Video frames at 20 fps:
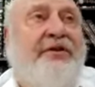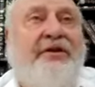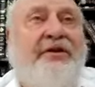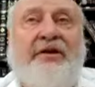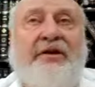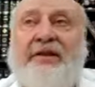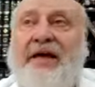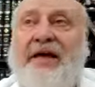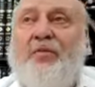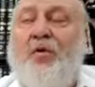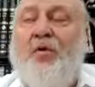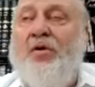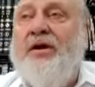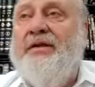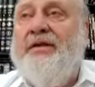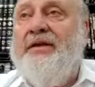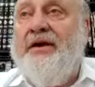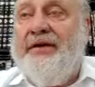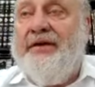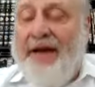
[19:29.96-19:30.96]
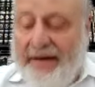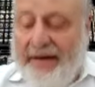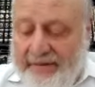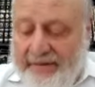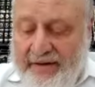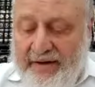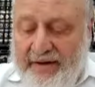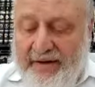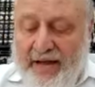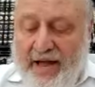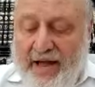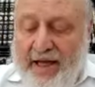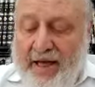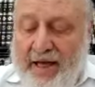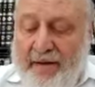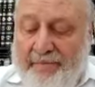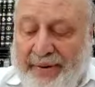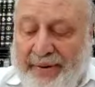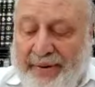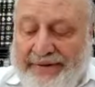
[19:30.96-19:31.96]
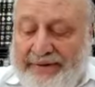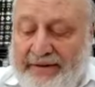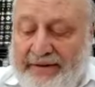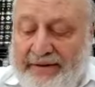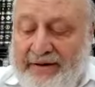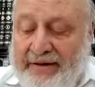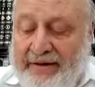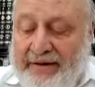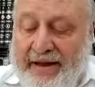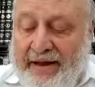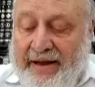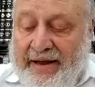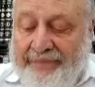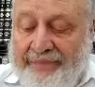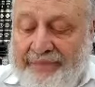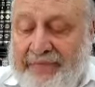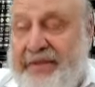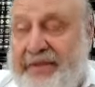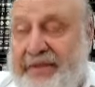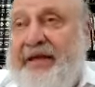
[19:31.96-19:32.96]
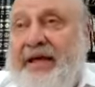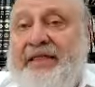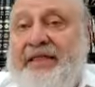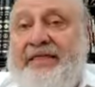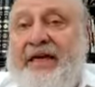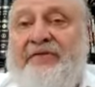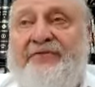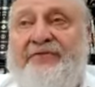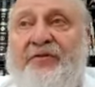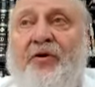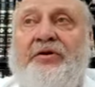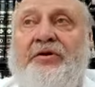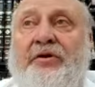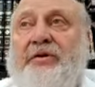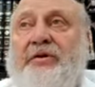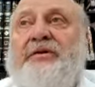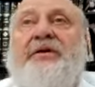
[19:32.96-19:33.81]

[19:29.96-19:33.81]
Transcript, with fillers: are you allowed to walk in there or not? But um, the, and therefore